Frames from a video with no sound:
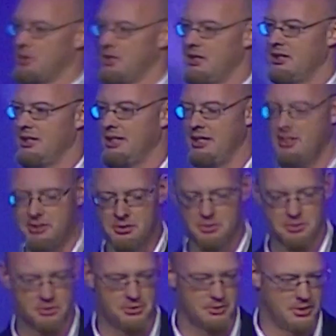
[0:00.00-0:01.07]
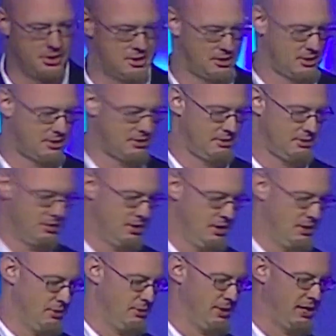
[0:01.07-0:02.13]
Now we
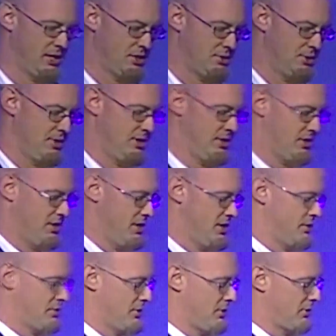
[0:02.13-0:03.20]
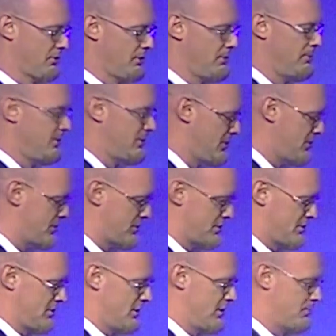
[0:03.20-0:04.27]
got to treat disease with 3 pills,
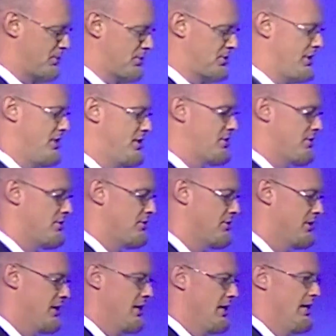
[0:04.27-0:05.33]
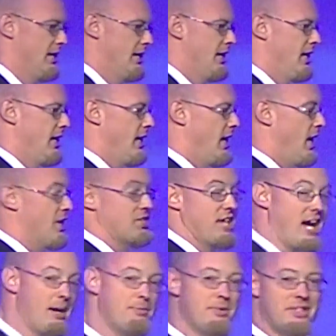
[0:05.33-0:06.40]
a procedure, on top
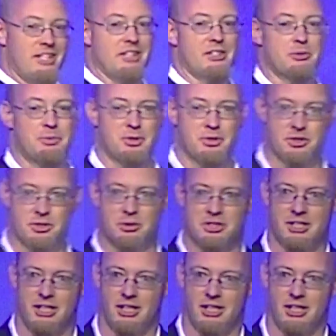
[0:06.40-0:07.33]
of the other pills they were taking.